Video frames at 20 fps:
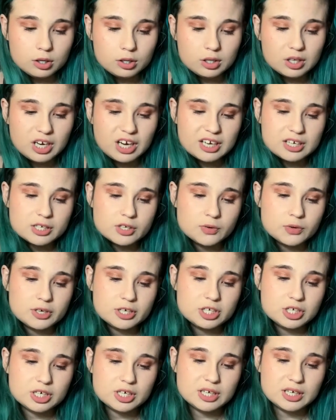next
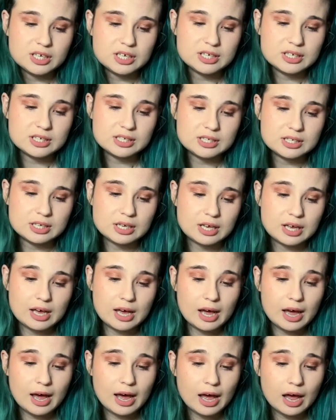question is,
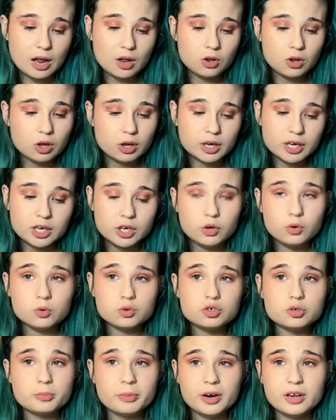how long can you
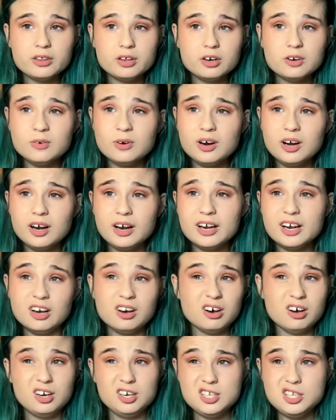hold your breath underwater? And
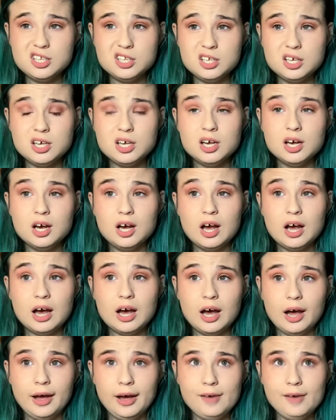honestly,
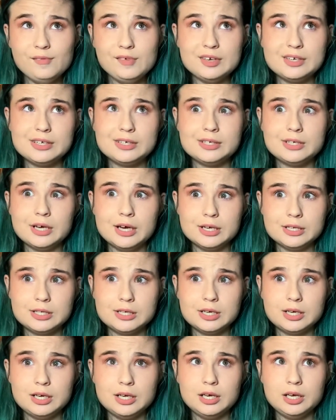I haven't
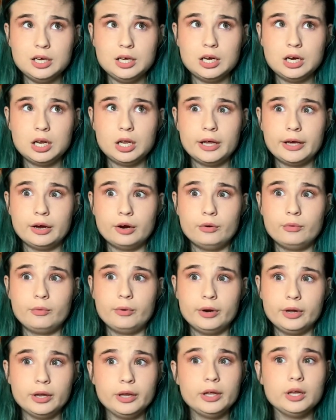tested it in, like, a
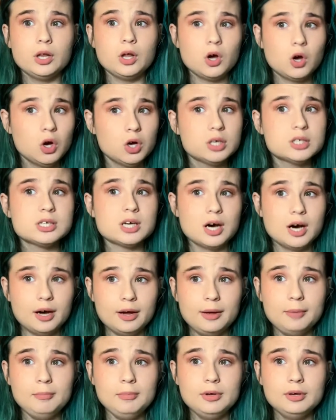really long
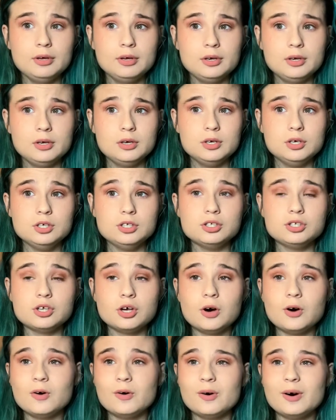time,
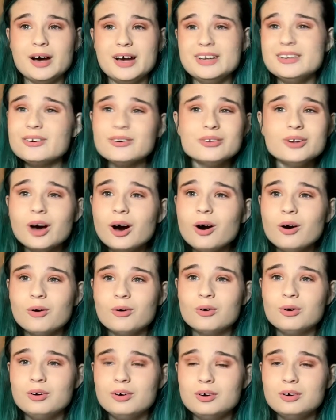so I don't know.